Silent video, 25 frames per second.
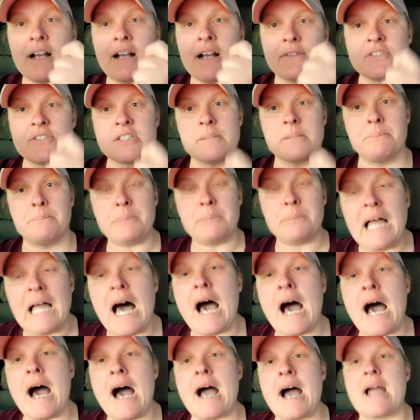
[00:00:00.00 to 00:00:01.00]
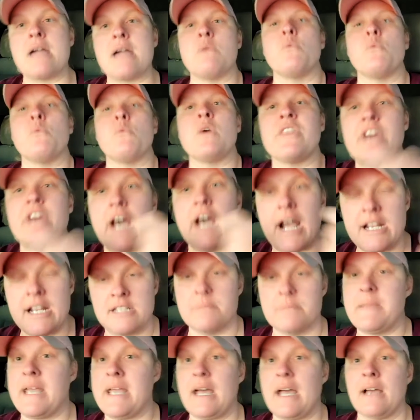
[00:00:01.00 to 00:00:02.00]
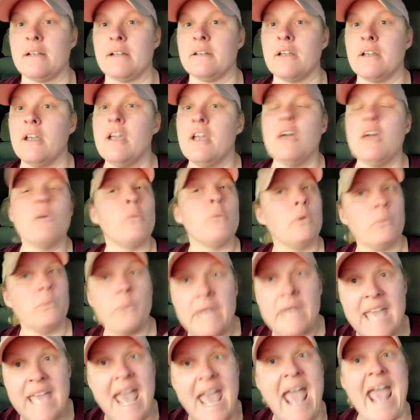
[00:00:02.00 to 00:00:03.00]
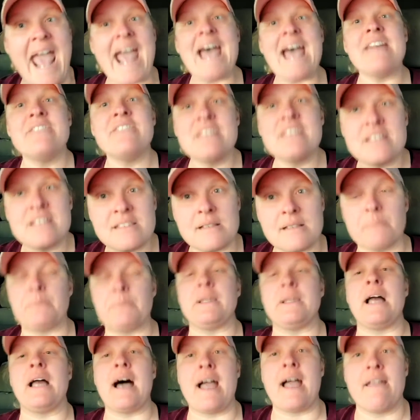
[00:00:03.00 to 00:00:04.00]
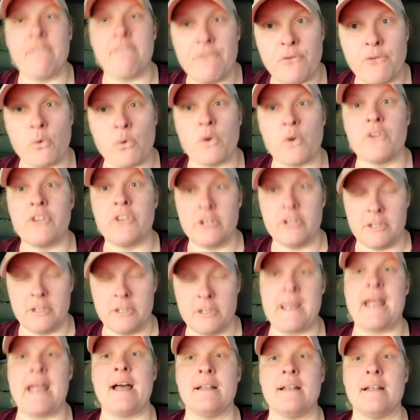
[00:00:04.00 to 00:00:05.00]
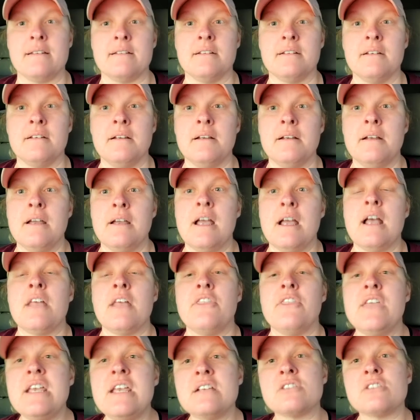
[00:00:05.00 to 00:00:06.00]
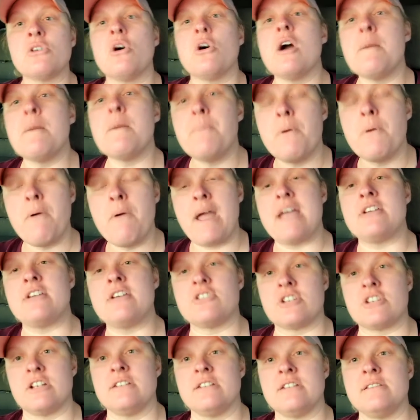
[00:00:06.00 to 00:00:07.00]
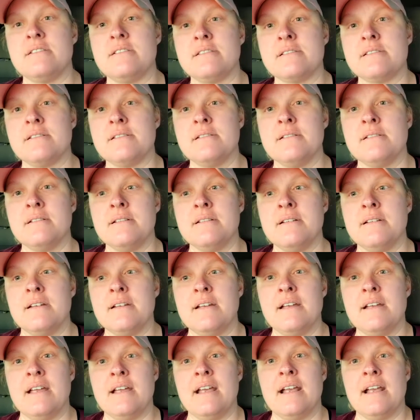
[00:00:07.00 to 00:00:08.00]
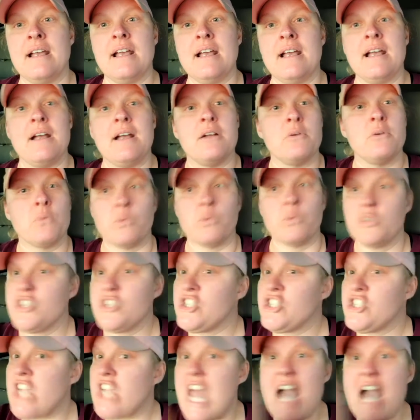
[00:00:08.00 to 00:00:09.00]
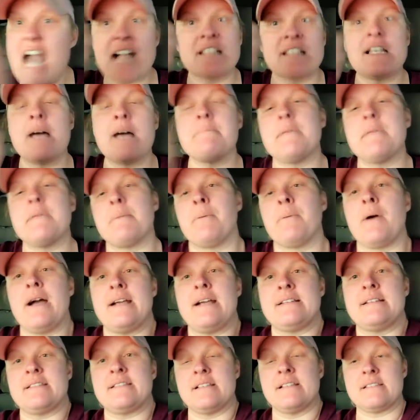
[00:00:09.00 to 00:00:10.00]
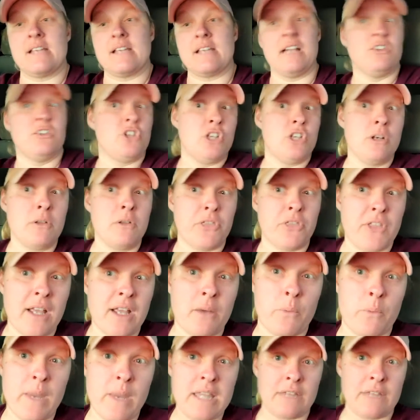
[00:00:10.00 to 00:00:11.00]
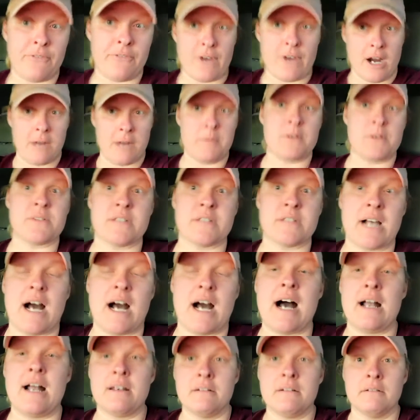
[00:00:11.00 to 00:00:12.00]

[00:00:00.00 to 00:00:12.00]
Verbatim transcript: of supply with high demand when we had the supply for the demand. These corporations jacked up the prices. And do you think we, the farmers, got